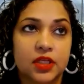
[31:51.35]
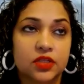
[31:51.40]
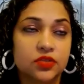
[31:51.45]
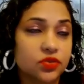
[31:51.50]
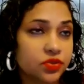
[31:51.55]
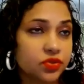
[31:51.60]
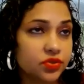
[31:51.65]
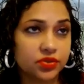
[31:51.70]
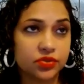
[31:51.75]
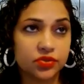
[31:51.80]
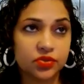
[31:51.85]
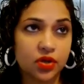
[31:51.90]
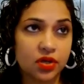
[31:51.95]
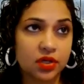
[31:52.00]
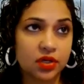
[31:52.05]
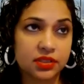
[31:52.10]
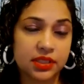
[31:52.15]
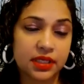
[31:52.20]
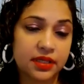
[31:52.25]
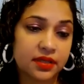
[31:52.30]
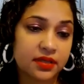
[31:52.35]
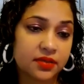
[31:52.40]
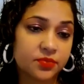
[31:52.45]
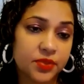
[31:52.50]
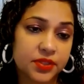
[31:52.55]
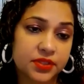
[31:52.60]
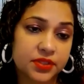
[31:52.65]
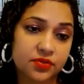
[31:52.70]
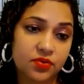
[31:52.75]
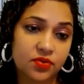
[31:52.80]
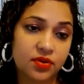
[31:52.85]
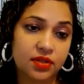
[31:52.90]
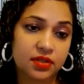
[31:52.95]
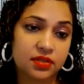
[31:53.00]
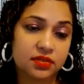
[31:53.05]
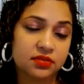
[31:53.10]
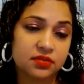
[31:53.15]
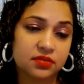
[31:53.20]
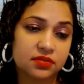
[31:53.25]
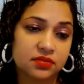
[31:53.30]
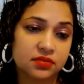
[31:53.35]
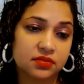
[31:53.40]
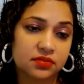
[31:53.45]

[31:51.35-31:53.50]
so do you talk to him at all?